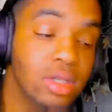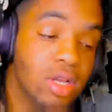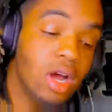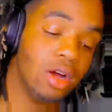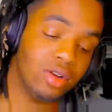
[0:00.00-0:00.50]

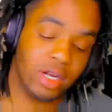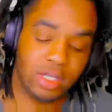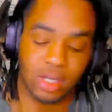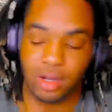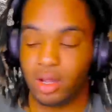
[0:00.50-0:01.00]
Call Grace
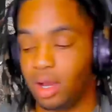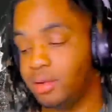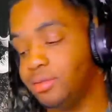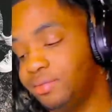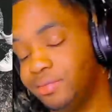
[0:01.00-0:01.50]
though, y'all.
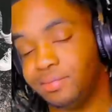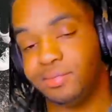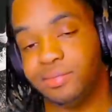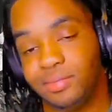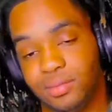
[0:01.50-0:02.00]

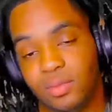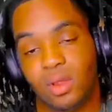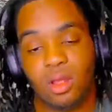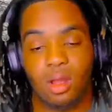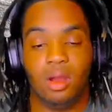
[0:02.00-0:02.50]
And
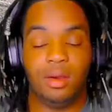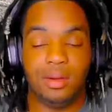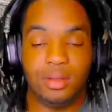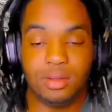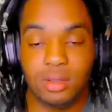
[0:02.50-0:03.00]

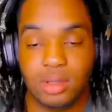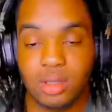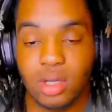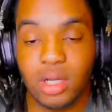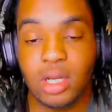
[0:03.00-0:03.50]

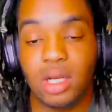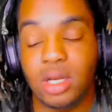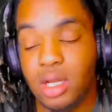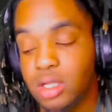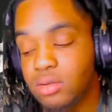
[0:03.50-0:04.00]
then the
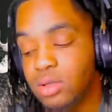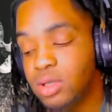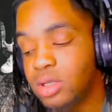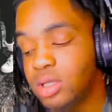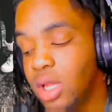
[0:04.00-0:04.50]
next one
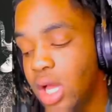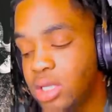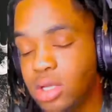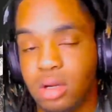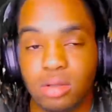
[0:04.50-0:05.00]
is the
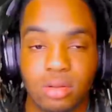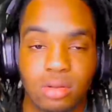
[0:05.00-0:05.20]
last song.